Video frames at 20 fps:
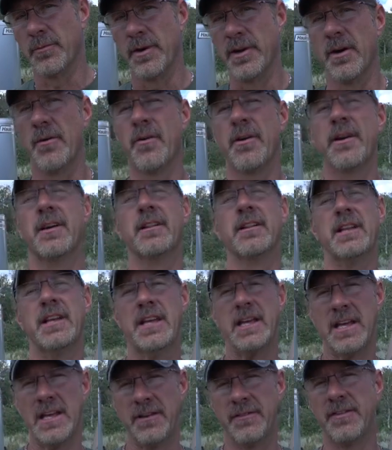We don't want to
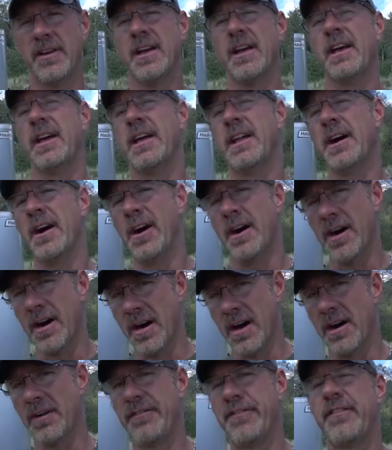leave in a
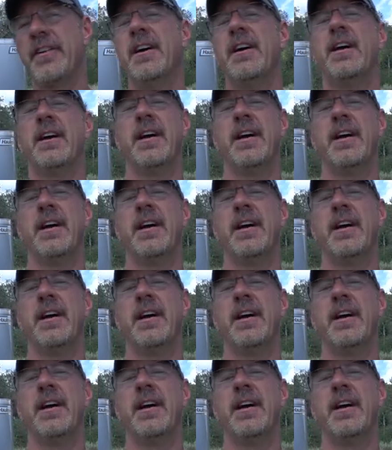huff